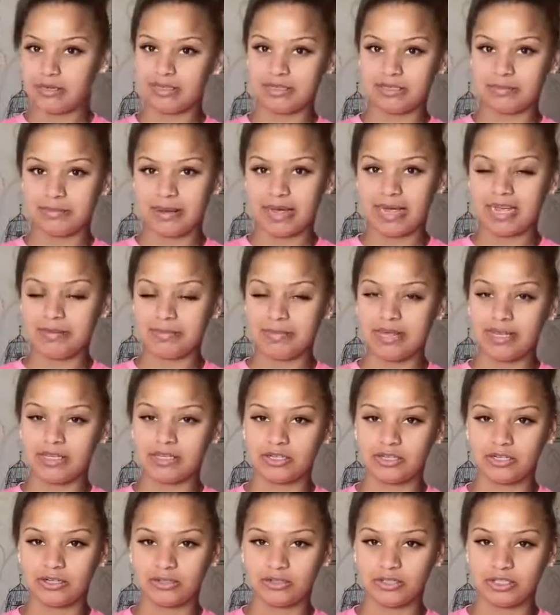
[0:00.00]
to pay me to
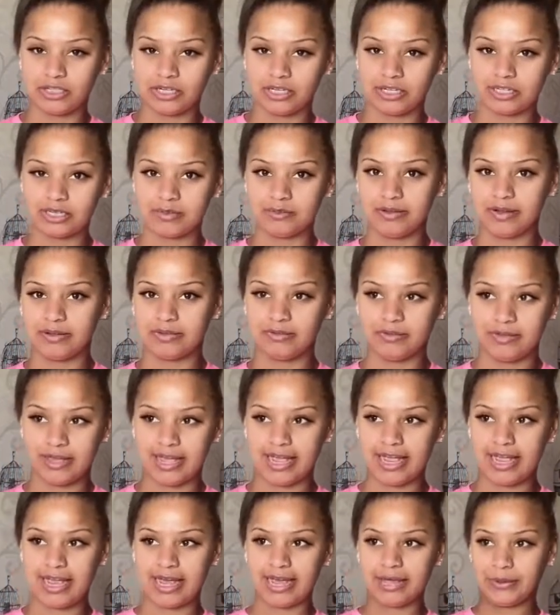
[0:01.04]
do shit to my
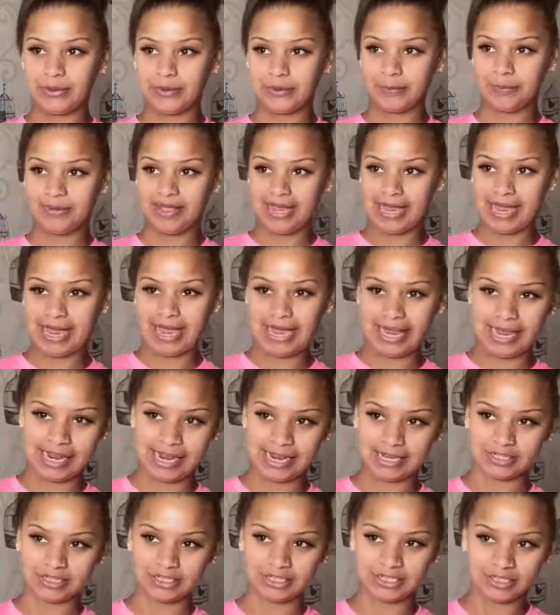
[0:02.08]
feet at your big
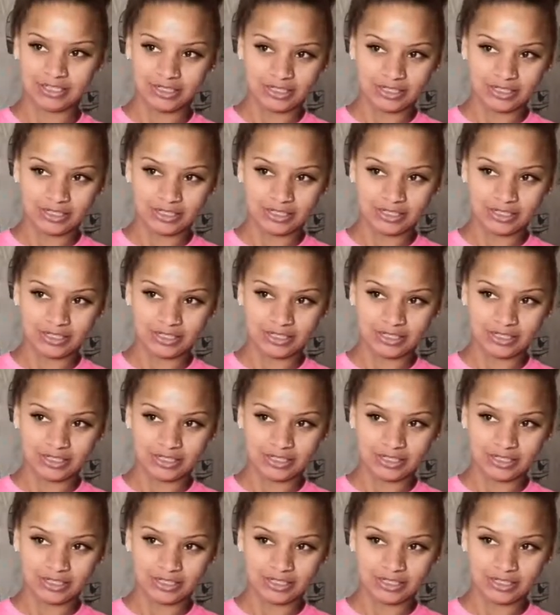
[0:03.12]
age.